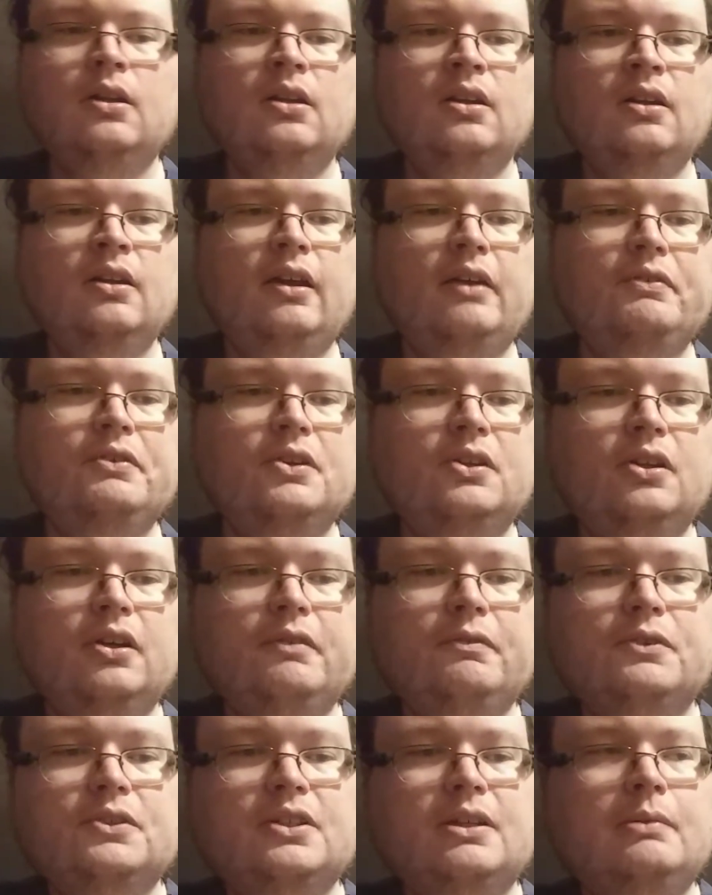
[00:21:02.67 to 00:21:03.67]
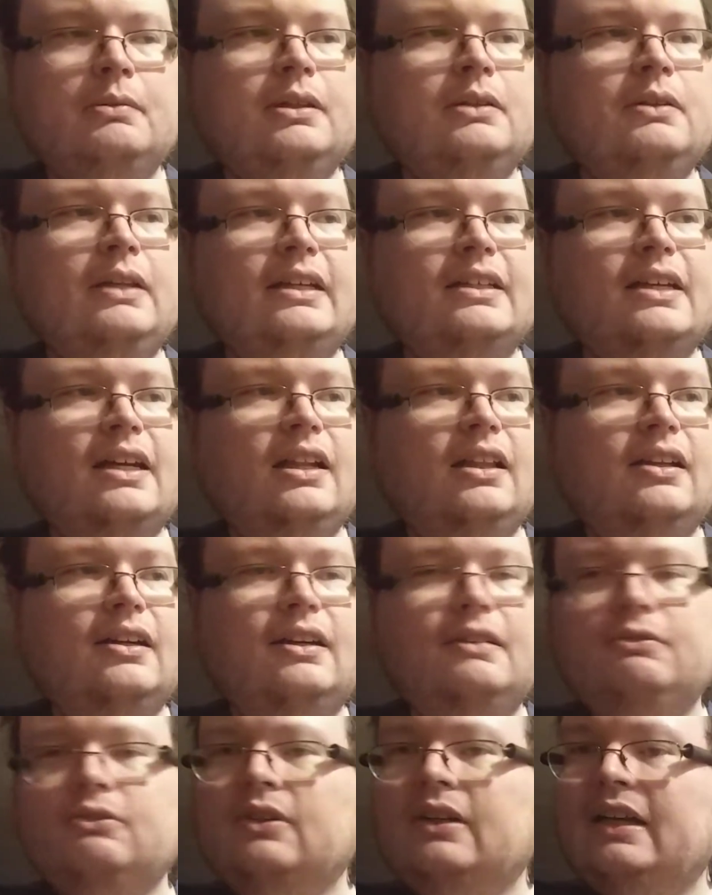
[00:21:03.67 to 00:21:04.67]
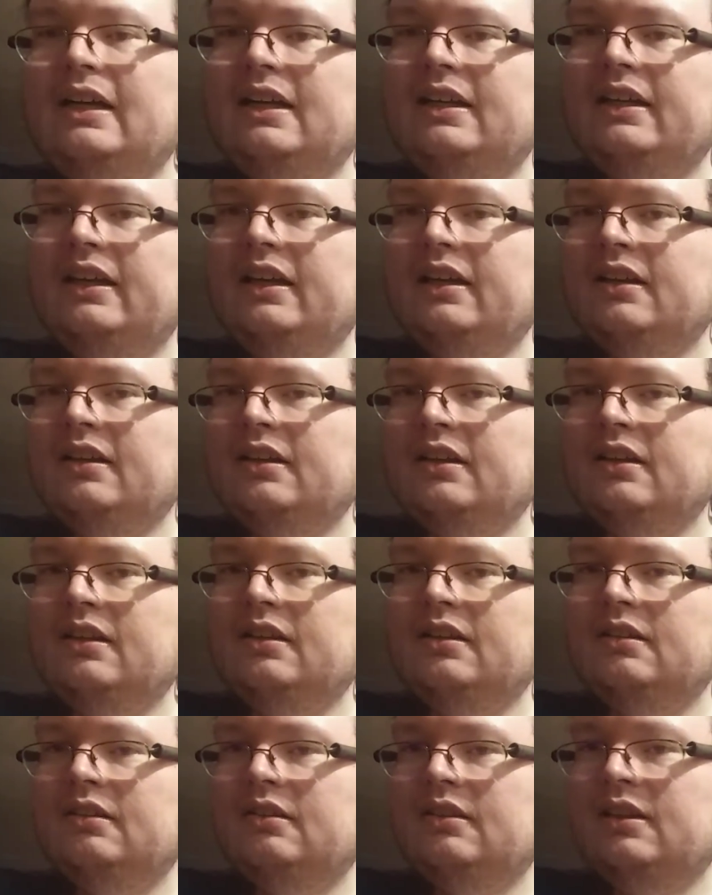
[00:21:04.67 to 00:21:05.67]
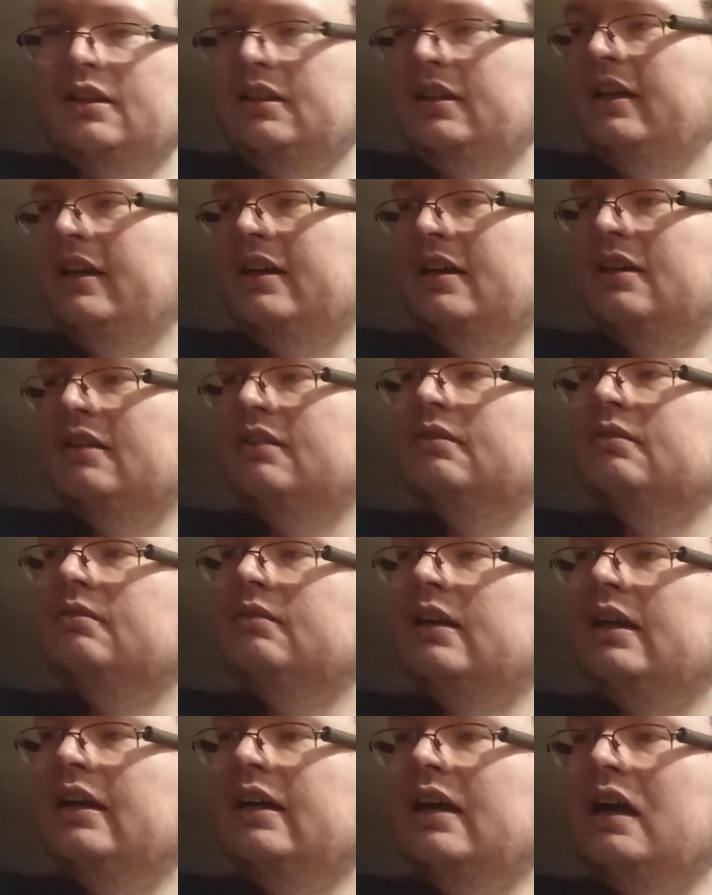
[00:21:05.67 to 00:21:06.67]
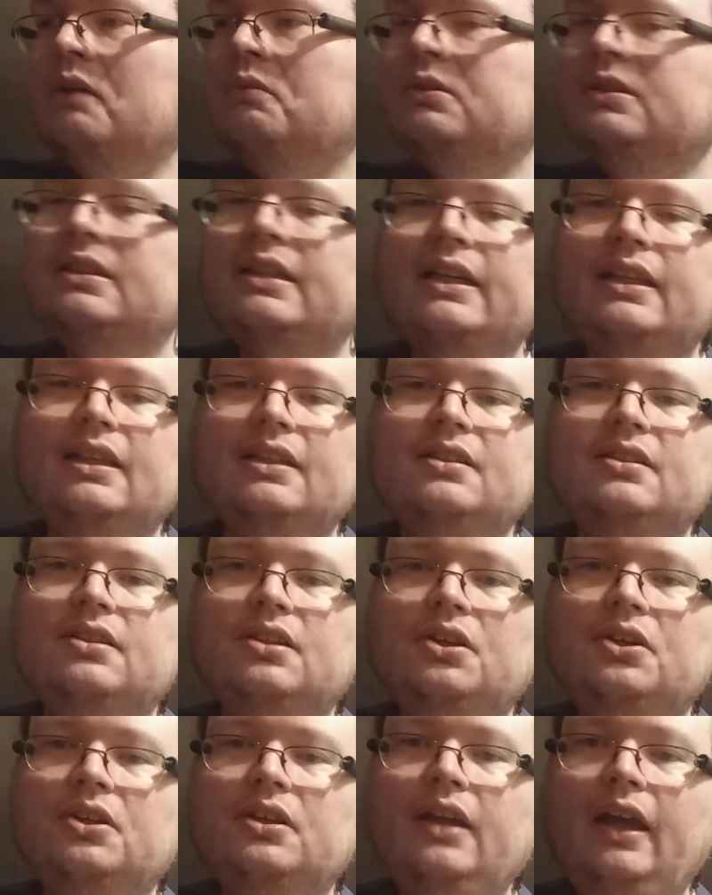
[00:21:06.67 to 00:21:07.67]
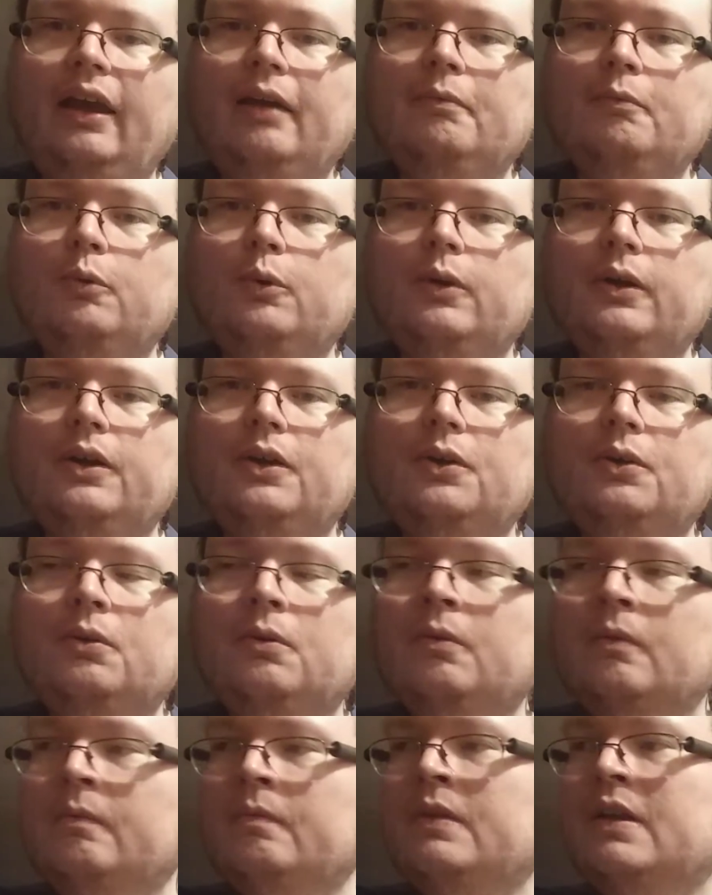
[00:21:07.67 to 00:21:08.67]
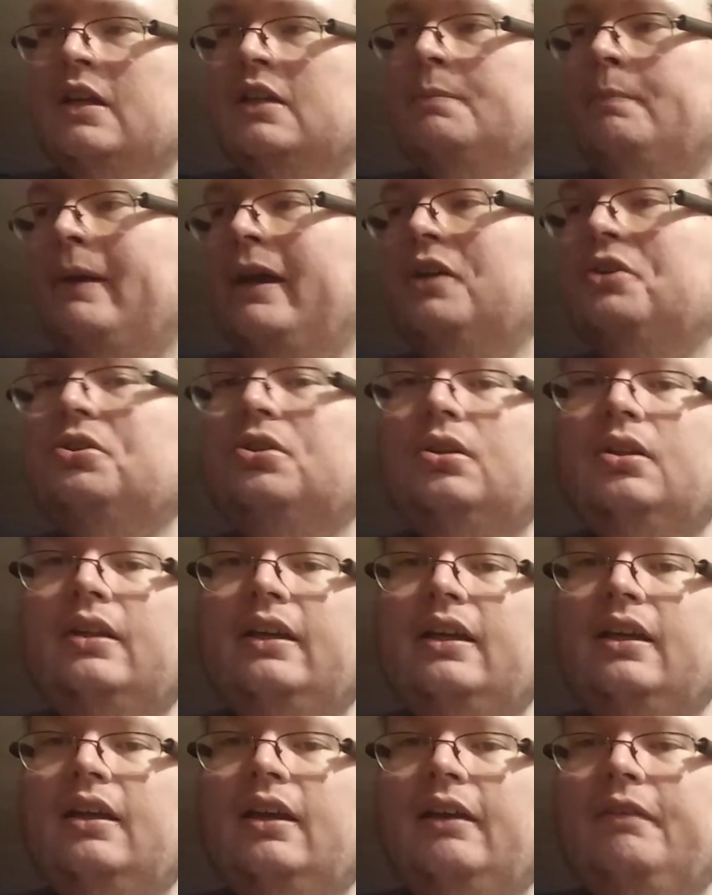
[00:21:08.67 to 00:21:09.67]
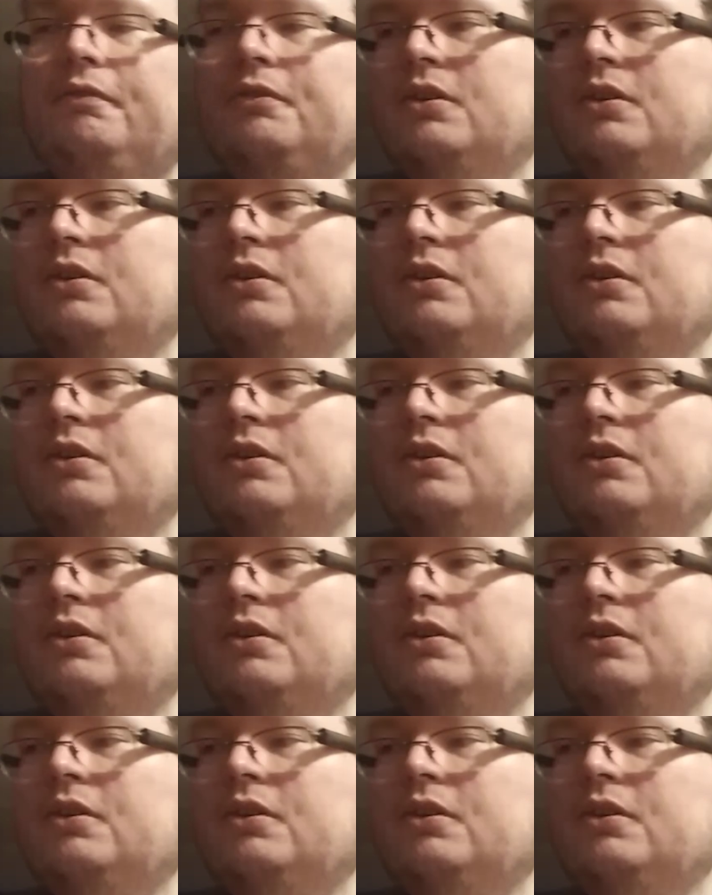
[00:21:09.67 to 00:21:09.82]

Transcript: if you're looking for something that's got a lot of variety, then yeah, I would say this is a good game for you. Especially if you're